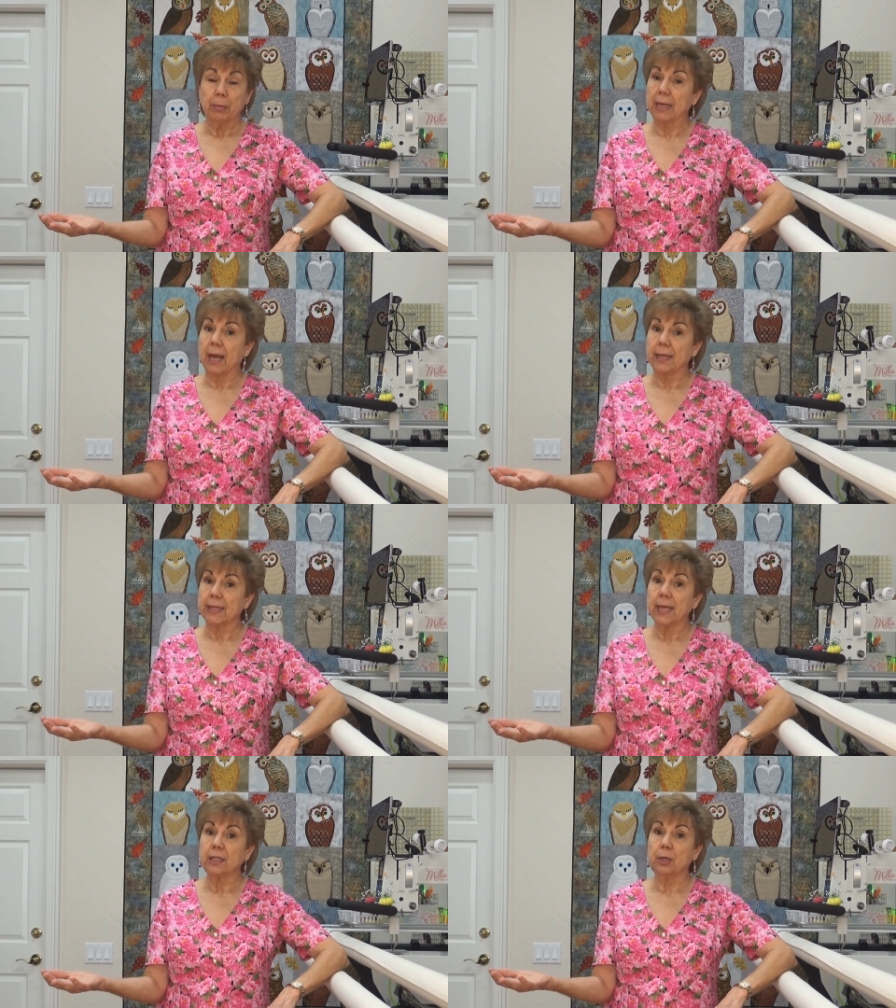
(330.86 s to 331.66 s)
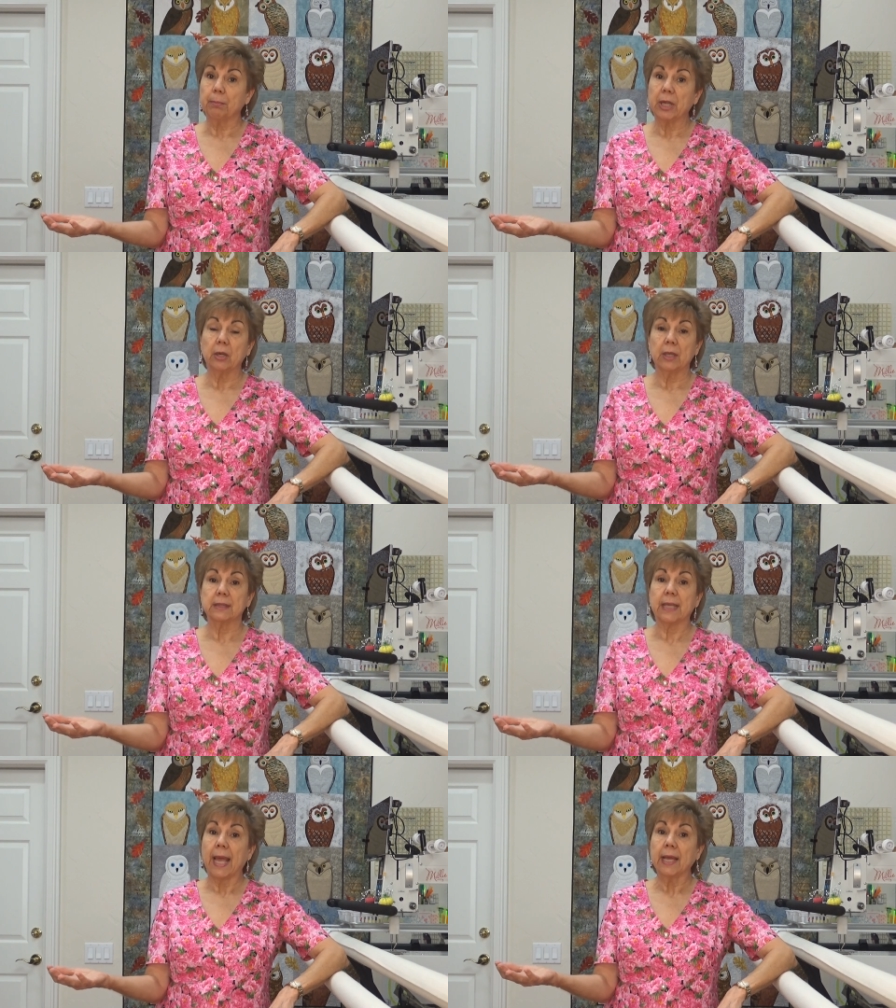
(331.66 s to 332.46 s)
But I can compare
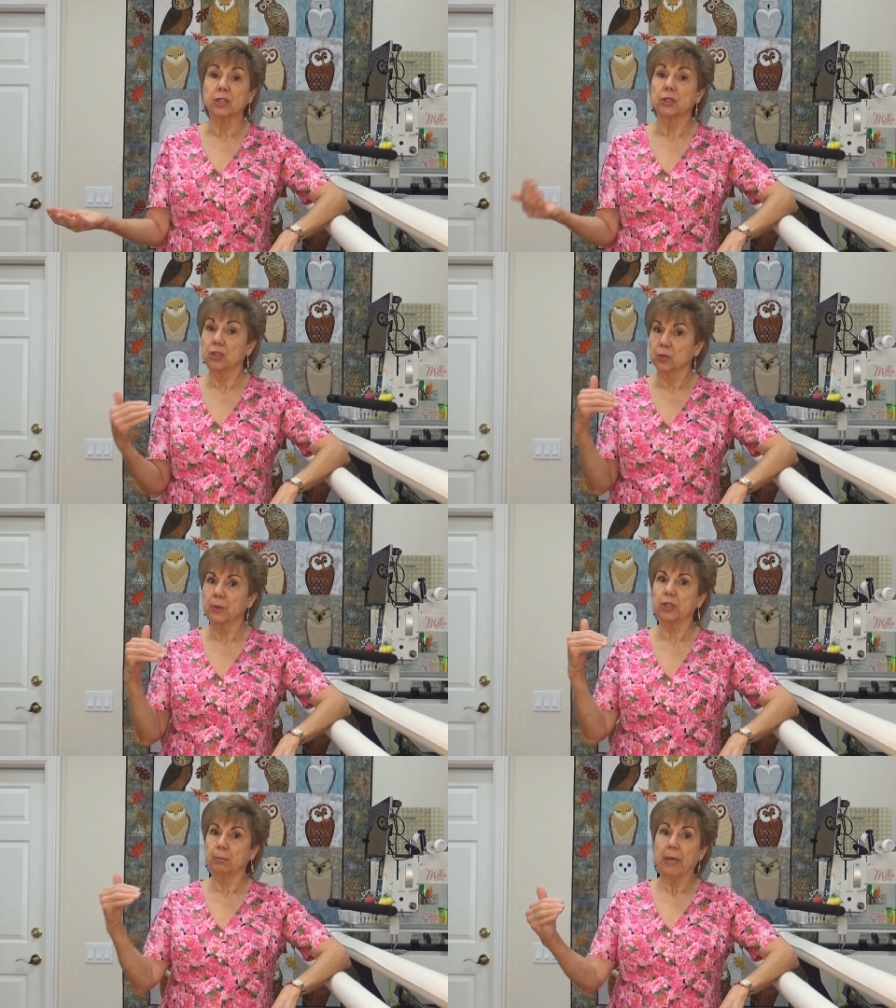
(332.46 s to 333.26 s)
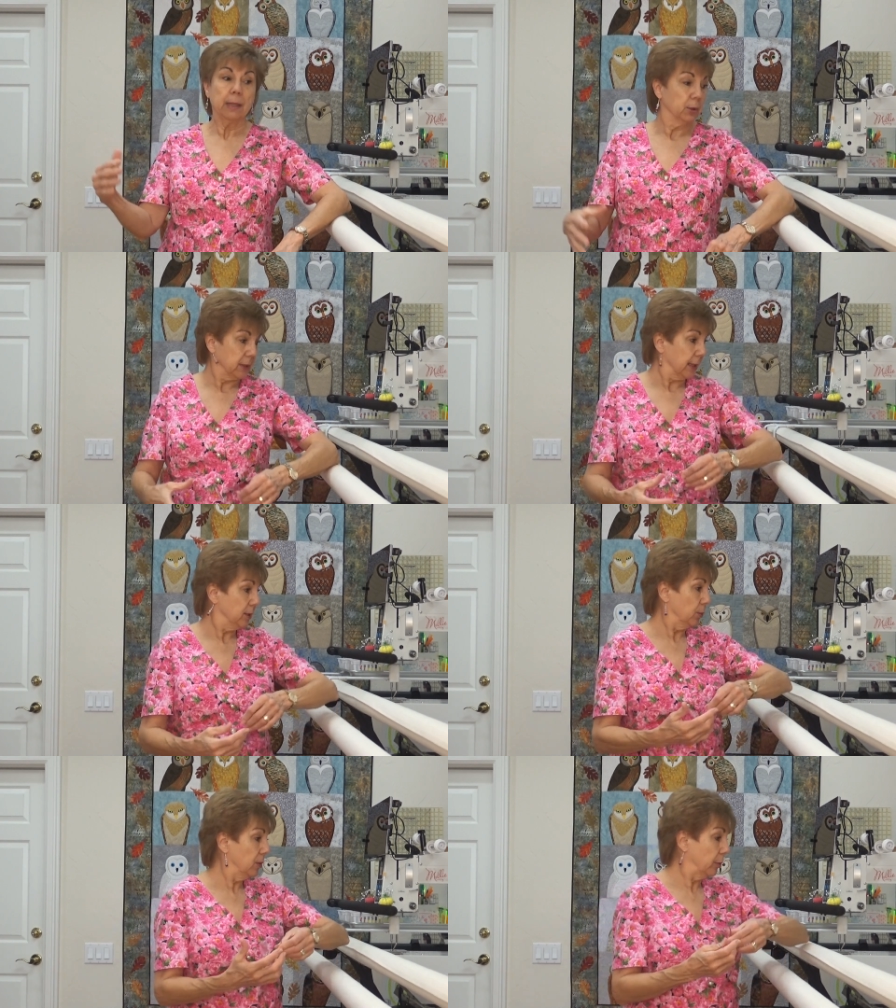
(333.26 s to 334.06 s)
his actions to what the Bible
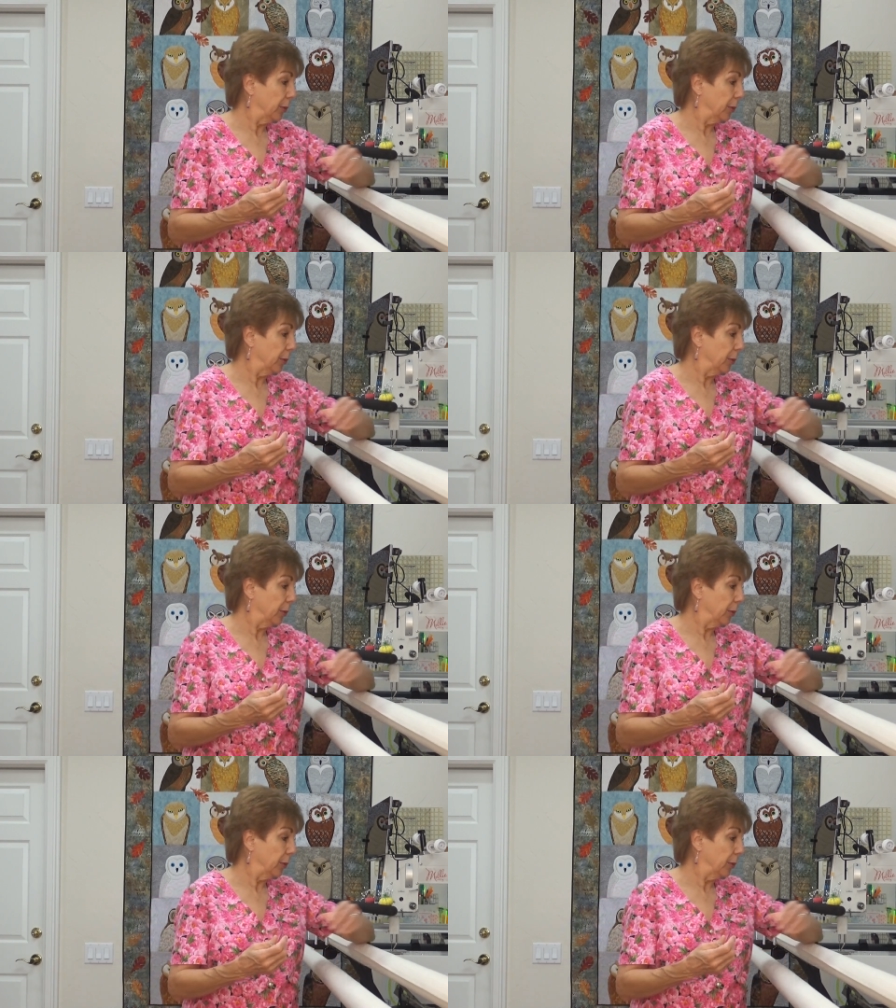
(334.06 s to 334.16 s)
says and what we've